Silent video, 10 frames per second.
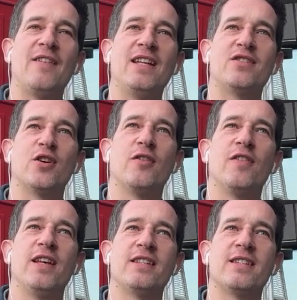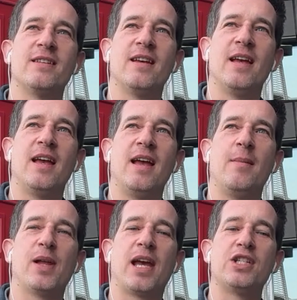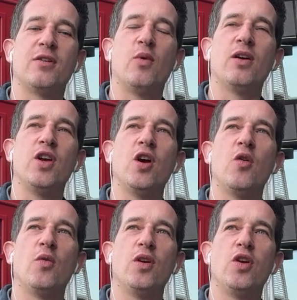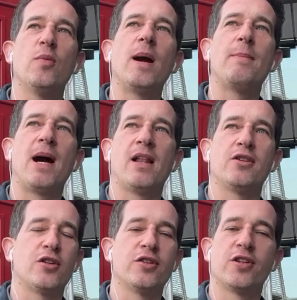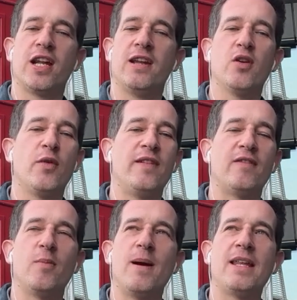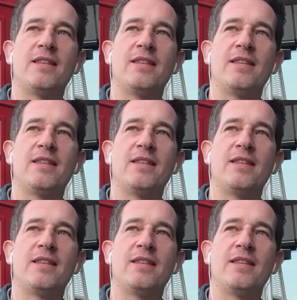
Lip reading: It's sort of this implication of, well, you're my biological son, even though we've never met.